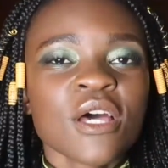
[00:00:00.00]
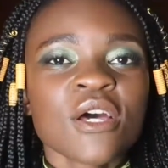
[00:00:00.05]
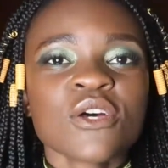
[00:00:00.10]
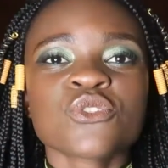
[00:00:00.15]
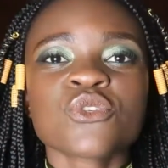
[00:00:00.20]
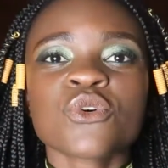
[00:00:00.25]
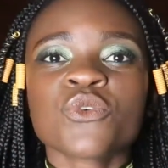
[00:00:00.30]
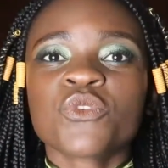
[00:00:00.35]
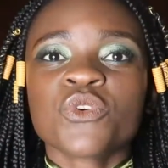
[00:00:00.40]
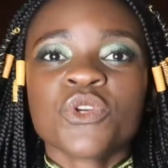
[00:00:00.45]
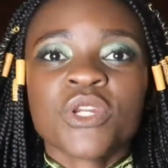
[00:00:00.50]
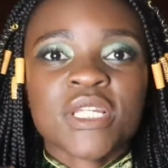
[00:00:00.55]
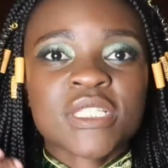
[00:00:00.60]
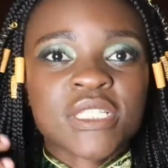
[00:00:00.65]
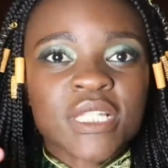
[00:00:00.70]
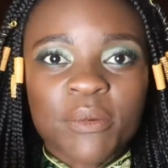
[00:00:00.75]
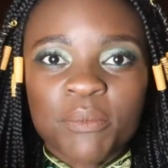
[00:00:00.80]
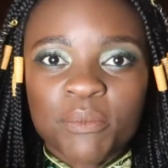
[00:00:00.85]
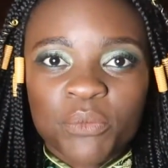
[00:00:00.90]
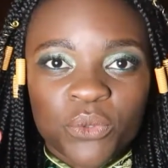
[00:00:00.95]
So for
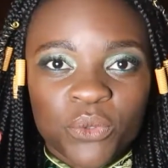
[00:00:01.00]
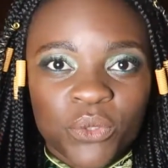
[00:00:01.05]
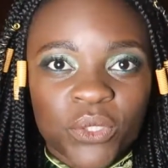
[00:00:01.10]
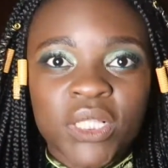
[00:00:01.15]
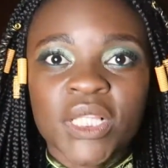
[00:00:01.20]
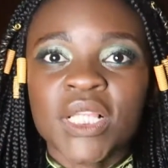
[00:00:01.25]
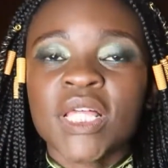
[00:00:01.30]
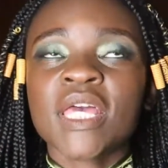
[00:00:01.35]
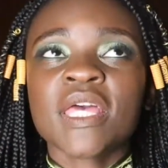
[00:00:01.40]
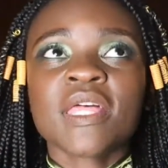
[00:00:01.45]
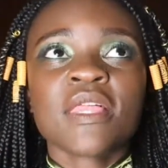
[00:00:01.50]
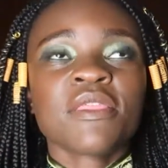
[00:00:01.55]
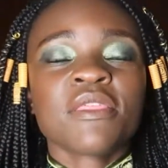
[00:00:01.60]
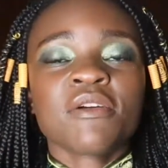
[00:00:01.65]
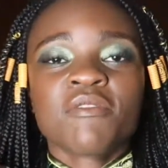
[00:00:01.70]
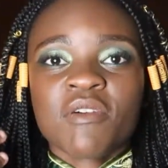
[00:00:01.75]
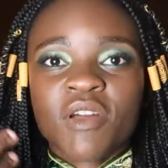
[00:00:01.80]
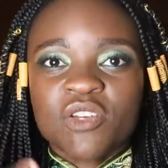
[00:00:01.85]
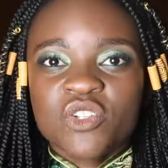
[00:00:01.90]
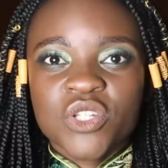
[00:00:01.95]
example, in the
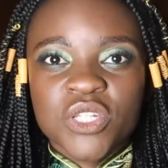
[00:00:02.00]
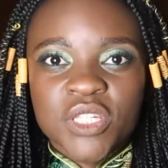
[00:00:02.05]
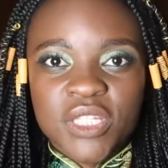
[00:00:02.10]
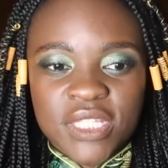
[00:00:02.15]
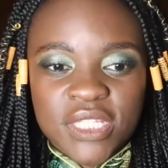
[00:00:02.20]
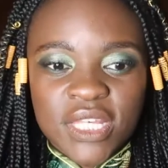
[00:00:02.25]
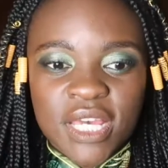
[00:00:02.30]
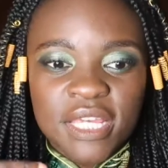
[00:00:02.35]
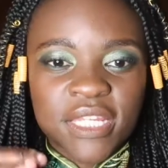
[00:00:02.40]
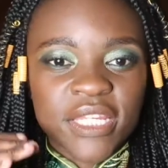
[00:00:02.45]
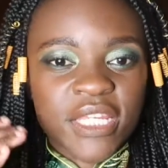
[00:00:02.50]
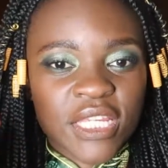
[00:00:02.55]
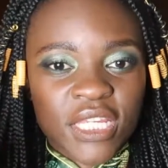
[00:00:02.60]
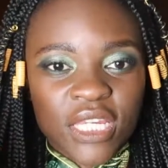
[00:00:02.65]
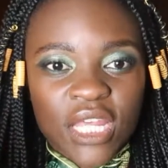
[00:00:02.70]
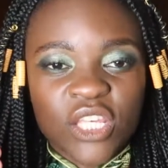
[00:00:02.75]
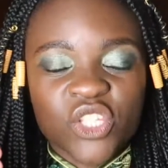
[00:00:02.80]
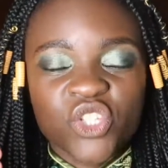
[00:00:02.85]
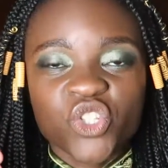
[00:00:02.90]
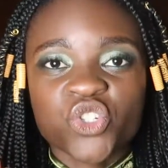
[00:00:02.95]
fashion design
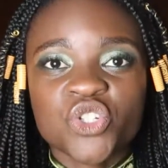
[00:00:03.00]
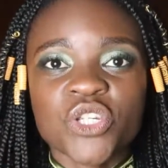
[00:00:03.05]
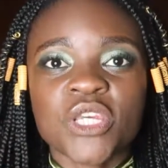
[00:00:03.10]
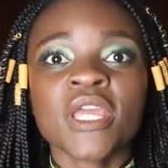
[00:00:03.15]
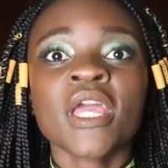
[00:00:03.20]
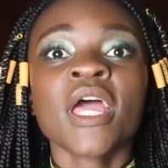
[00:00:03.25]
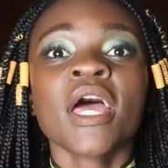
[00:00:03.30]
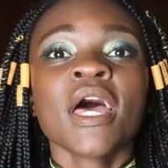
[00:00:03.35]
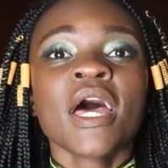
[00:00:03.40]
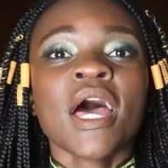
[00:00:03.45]
industry,